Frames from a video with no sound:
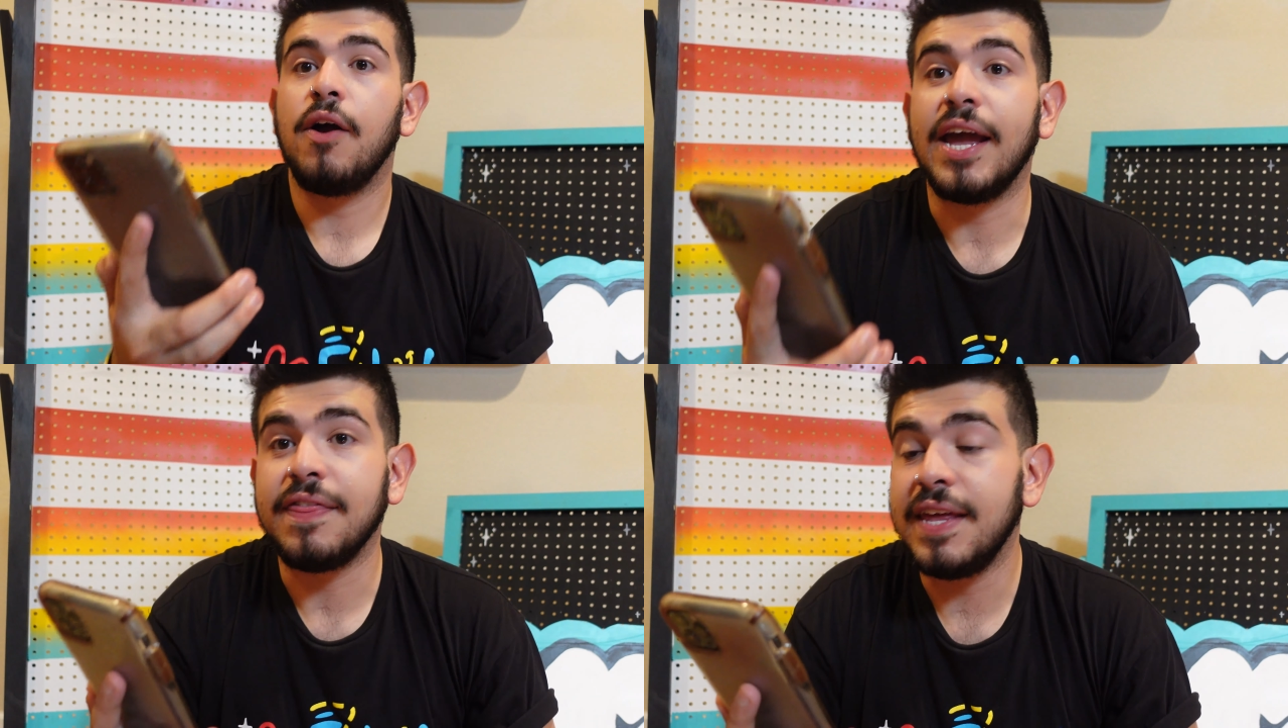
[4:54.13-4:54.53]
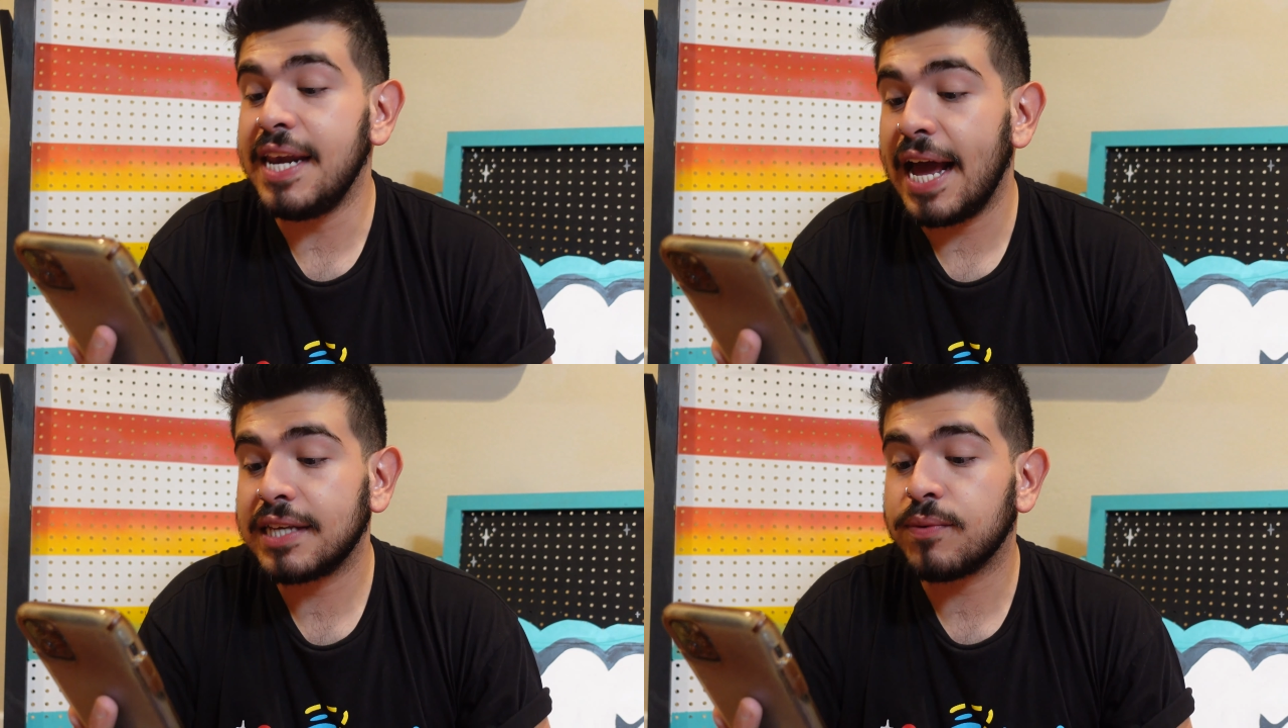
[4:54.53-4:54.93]
Okay, the
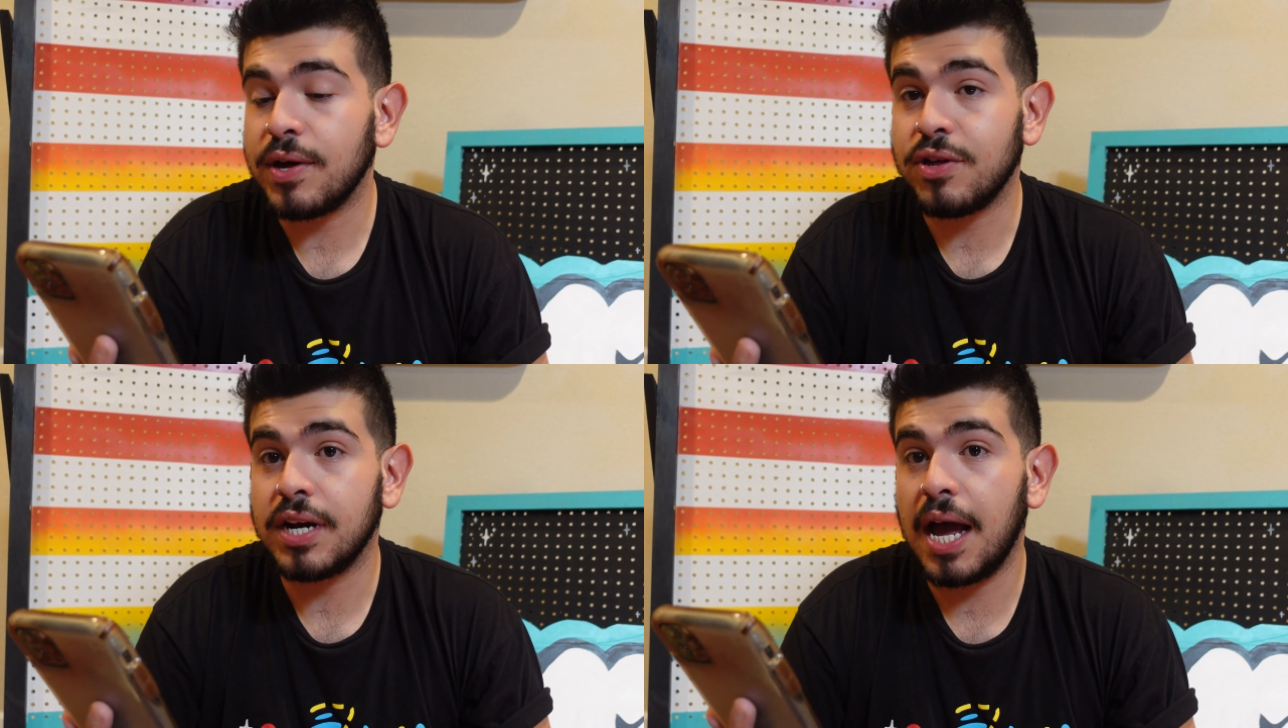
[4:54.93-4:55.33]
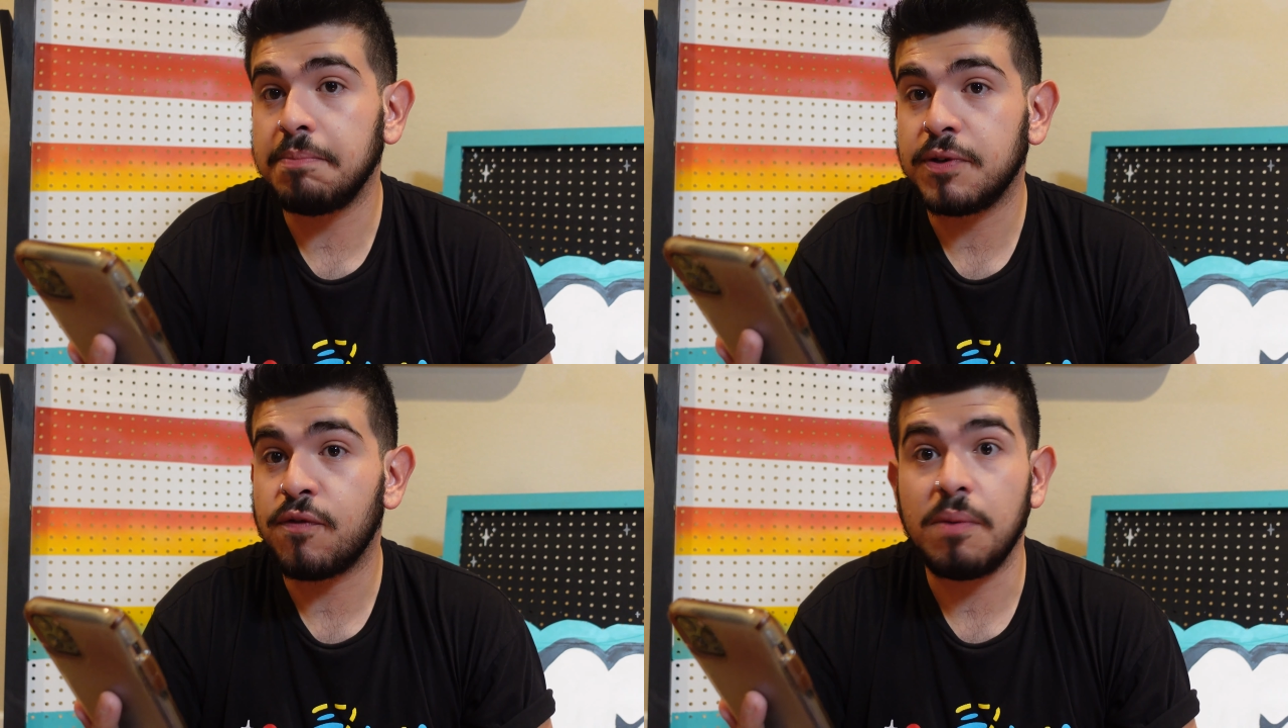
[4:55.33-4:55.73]
next question
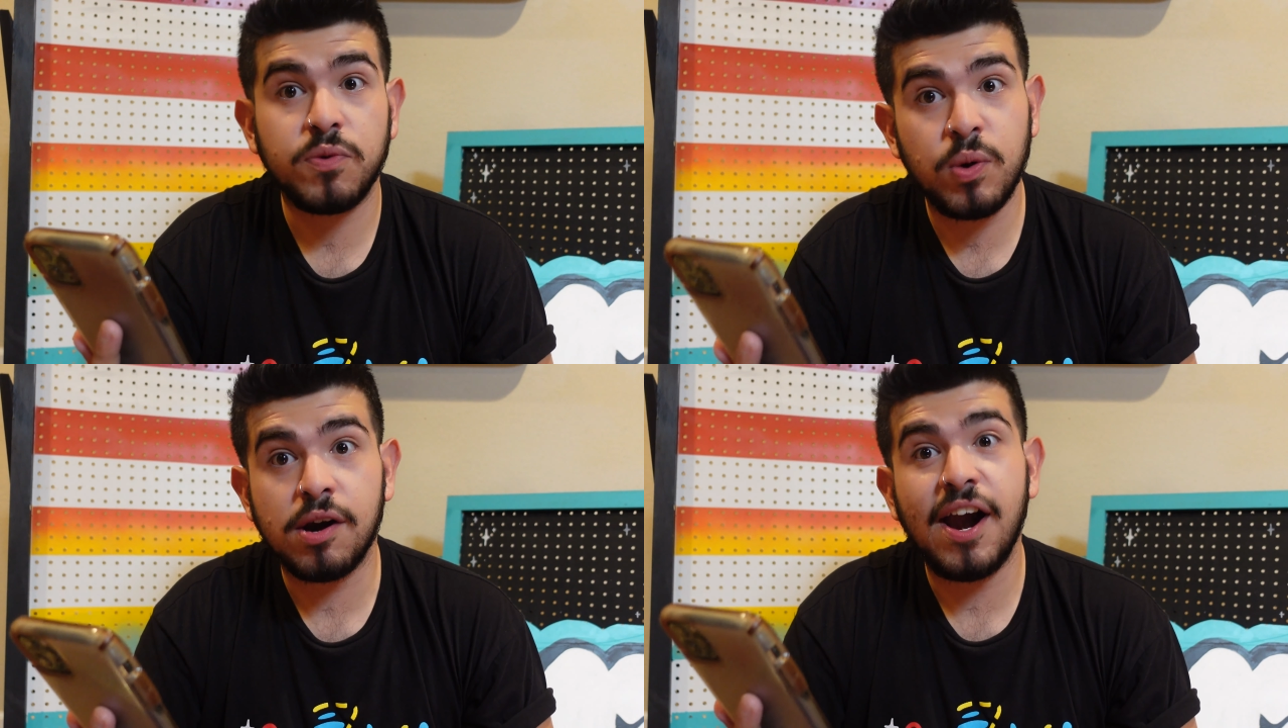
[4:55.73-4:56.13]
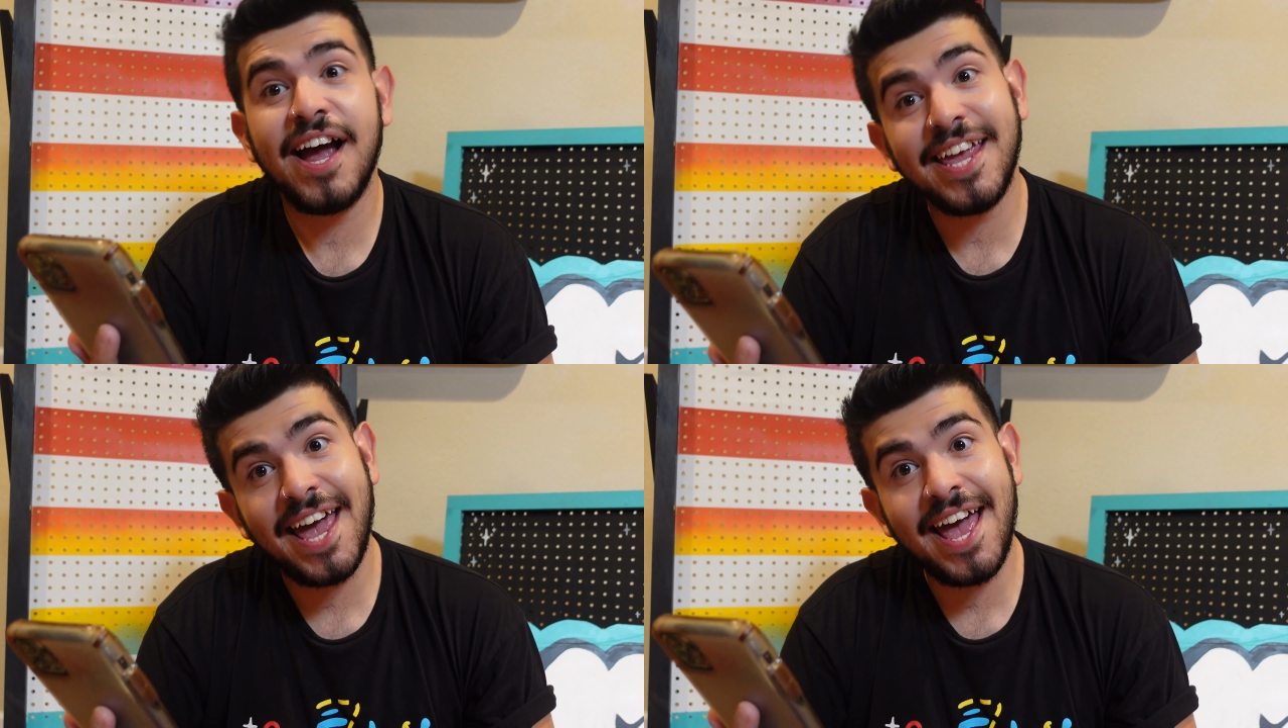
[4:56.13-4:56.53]
comes from Twitter
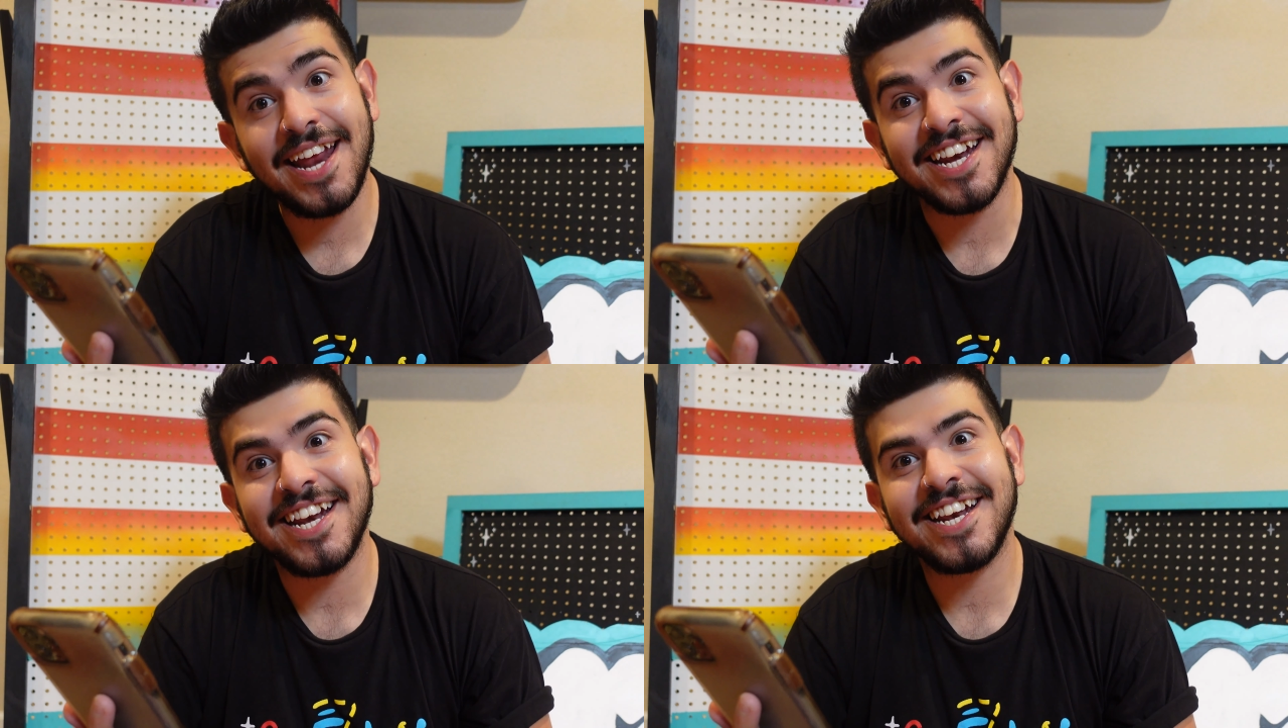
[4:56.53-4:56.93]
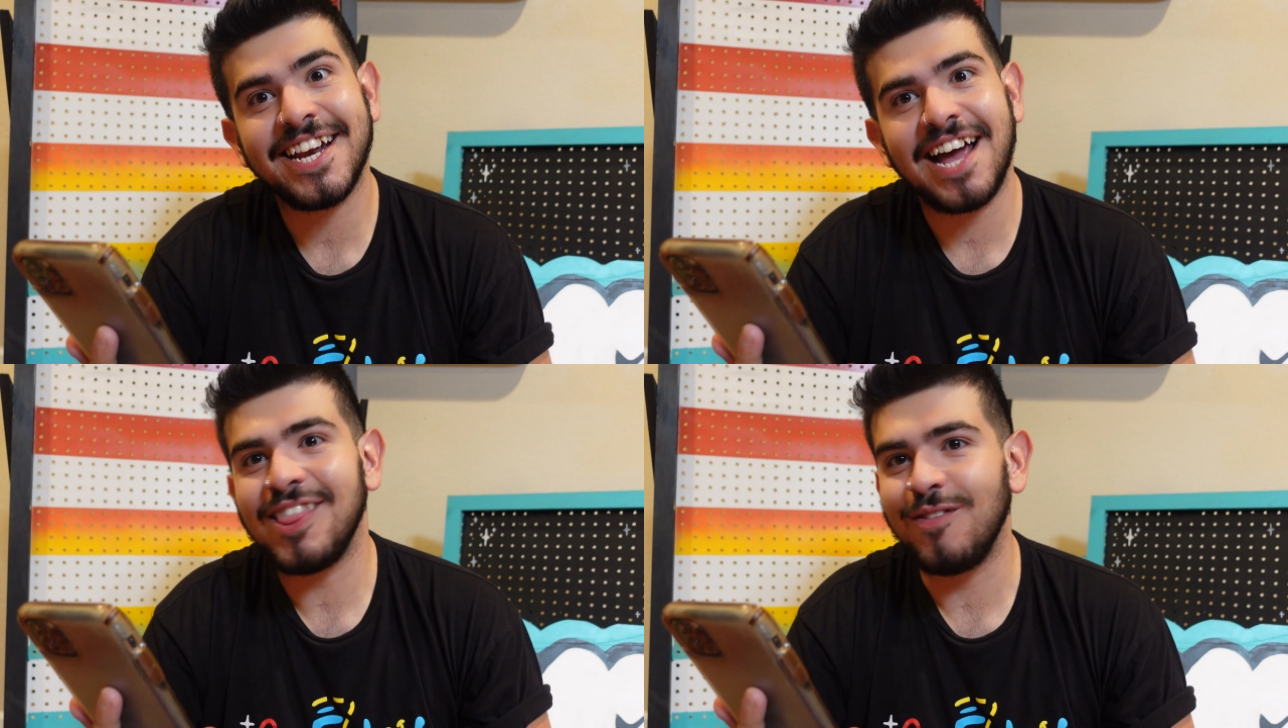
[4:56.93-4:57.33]

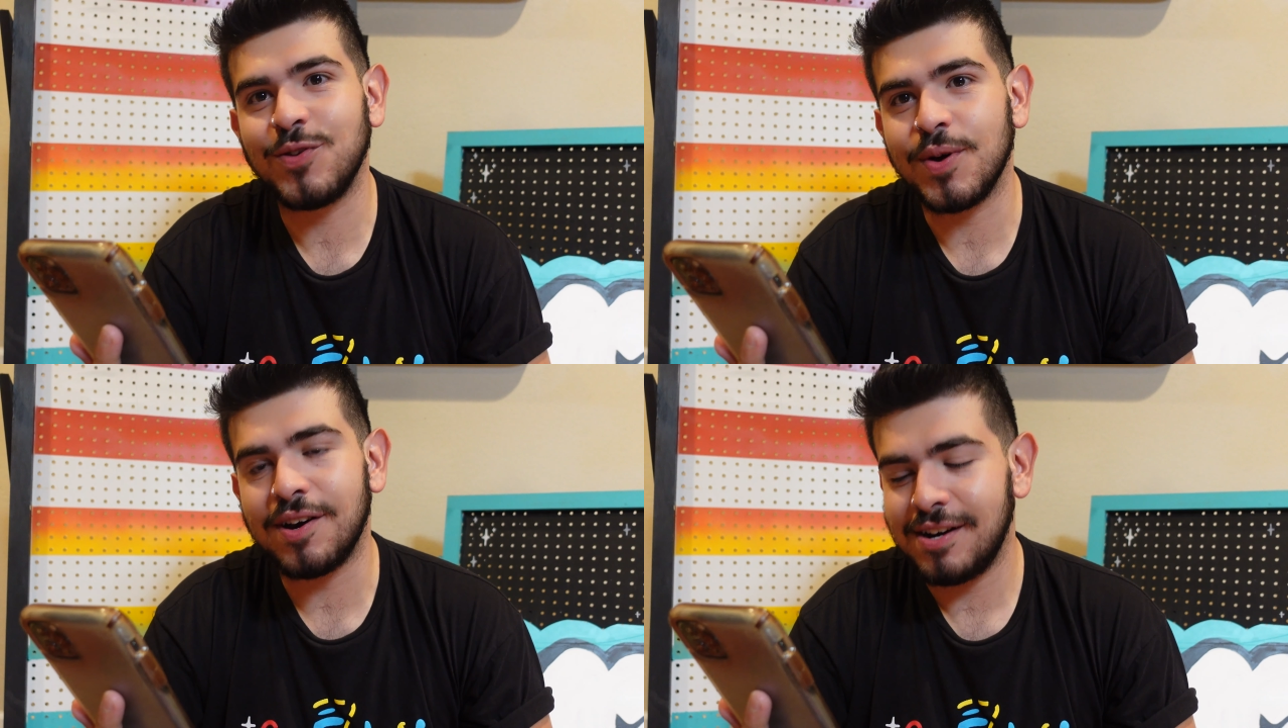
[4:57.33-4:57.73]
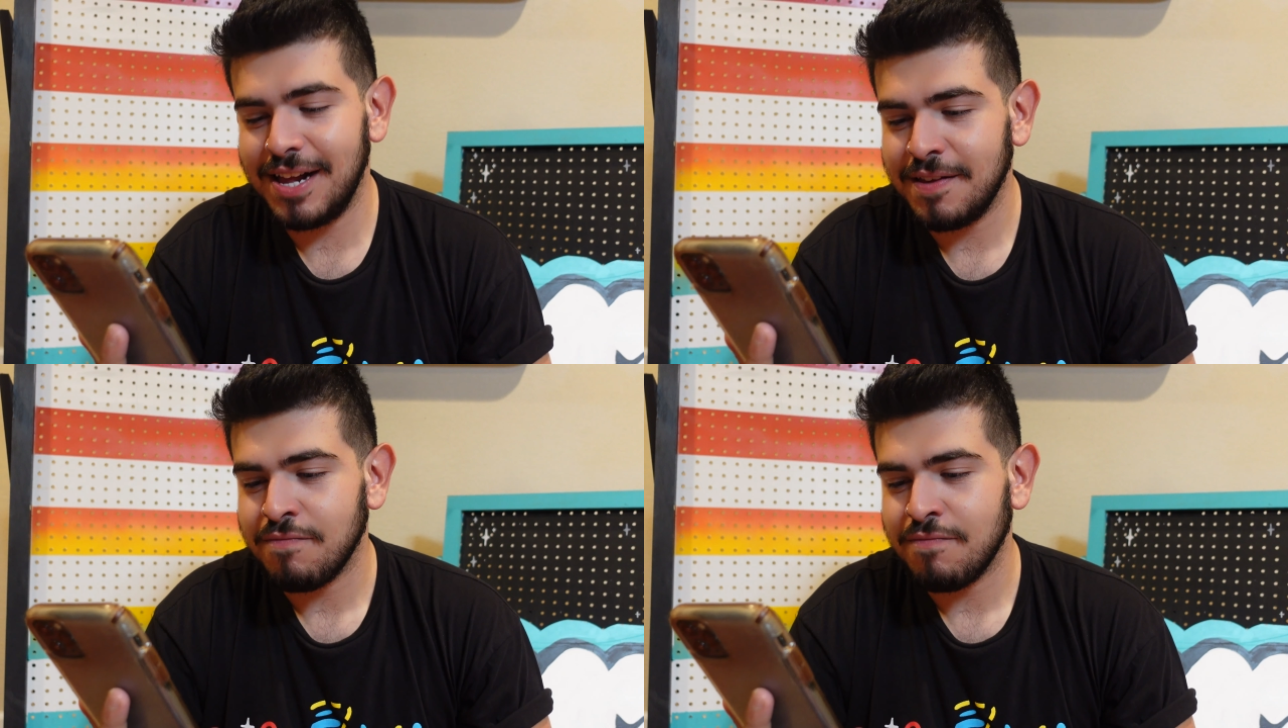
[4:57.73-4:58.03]
again. I love Twitter.